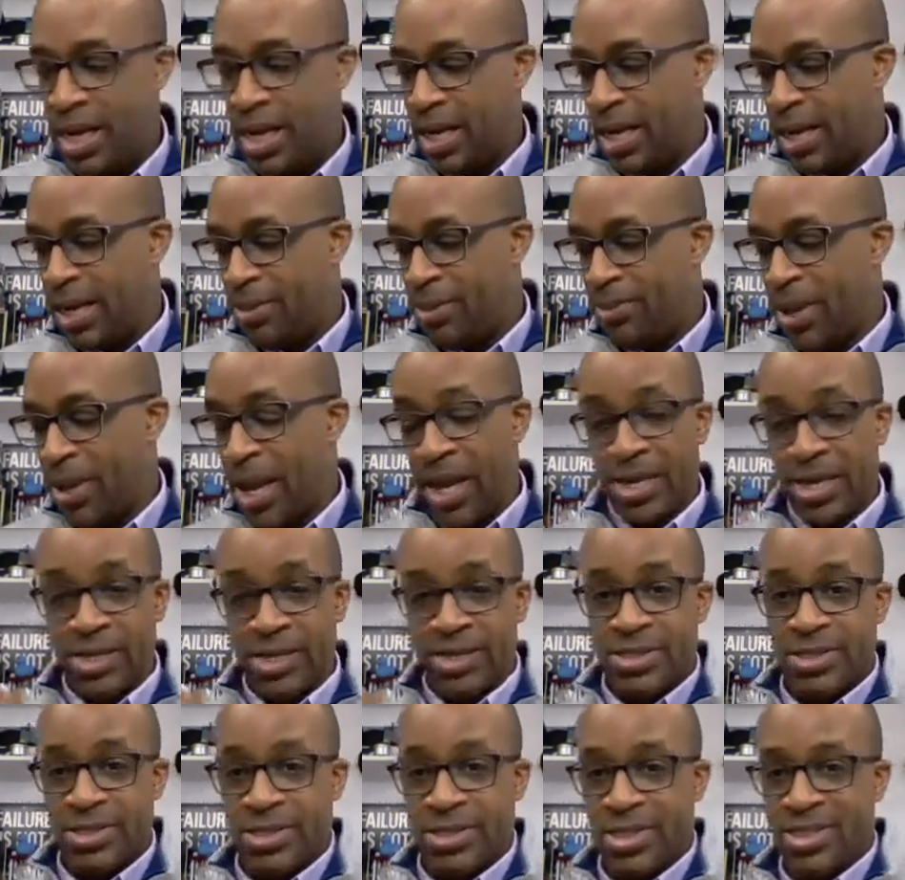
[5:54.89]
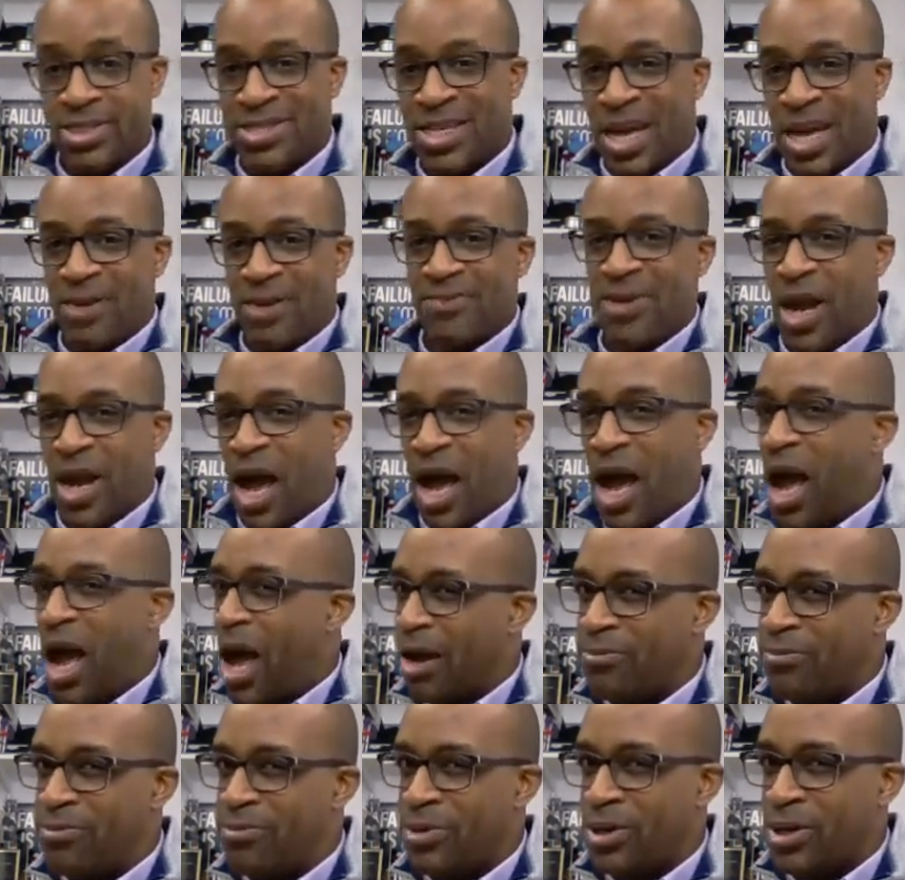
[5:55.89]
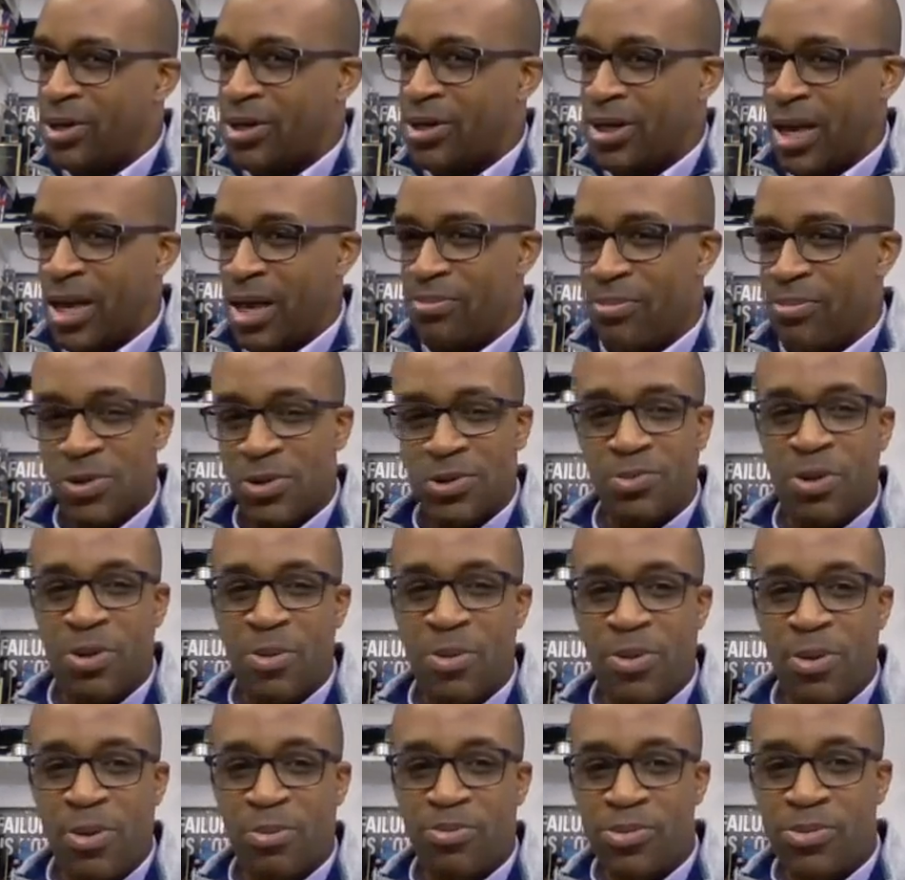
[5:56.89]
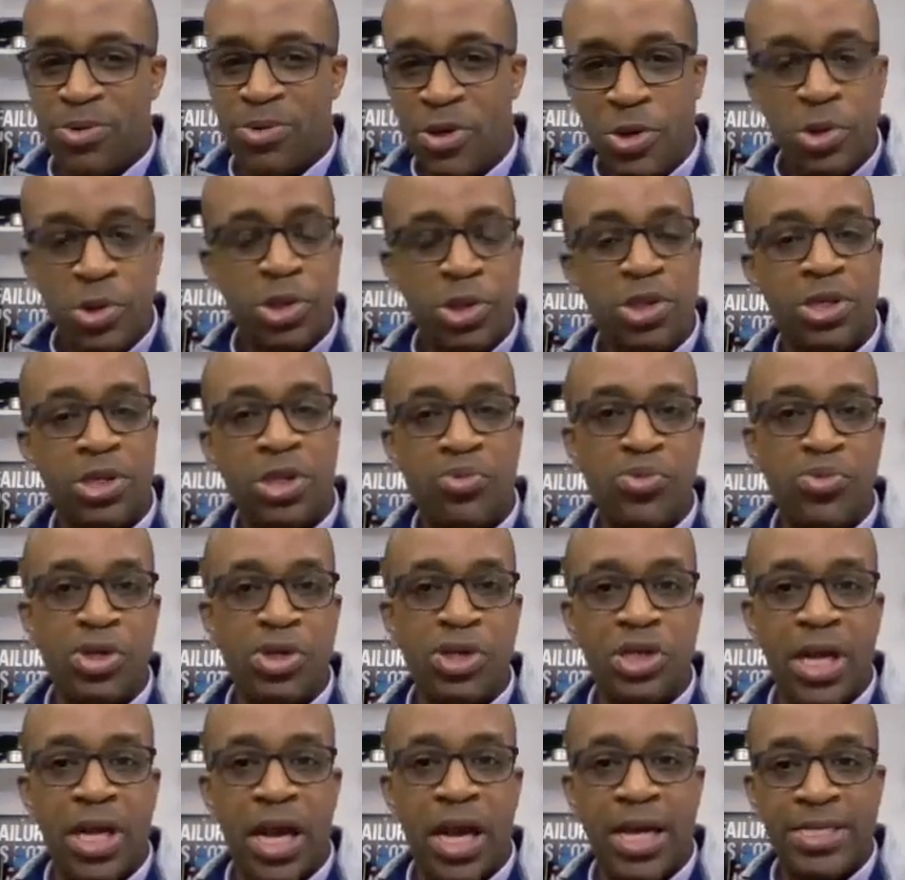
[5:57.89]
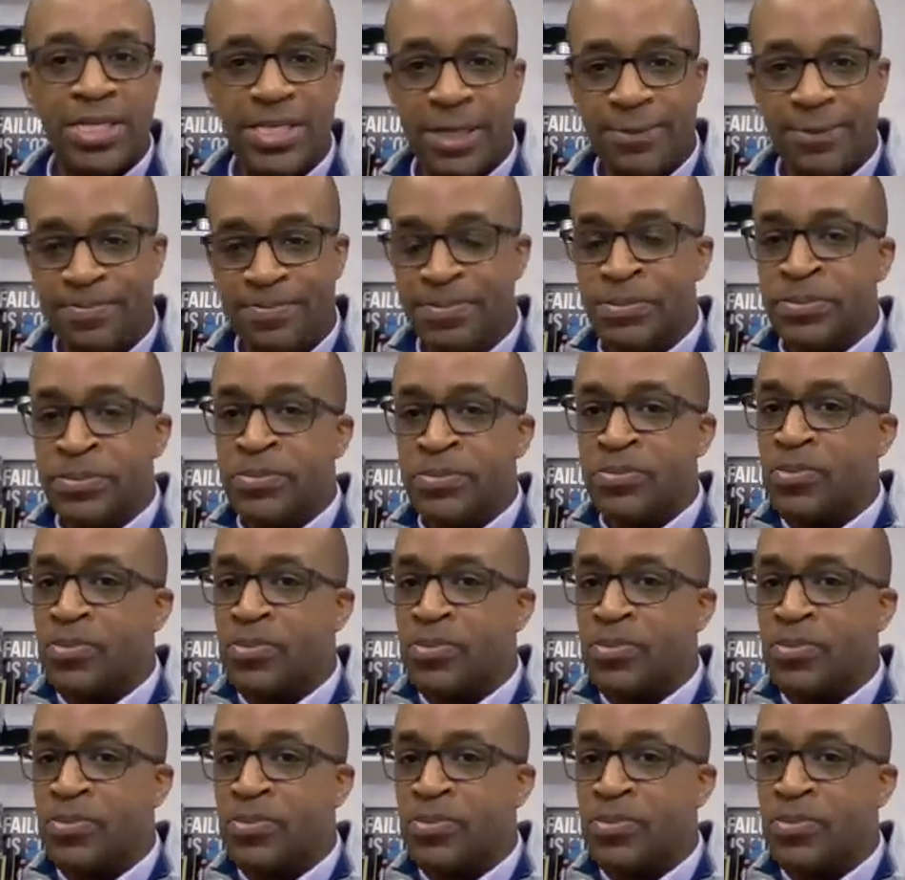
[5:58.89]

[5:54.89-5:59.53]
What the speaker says: and it's kind of an odd book, and most people usually reject it,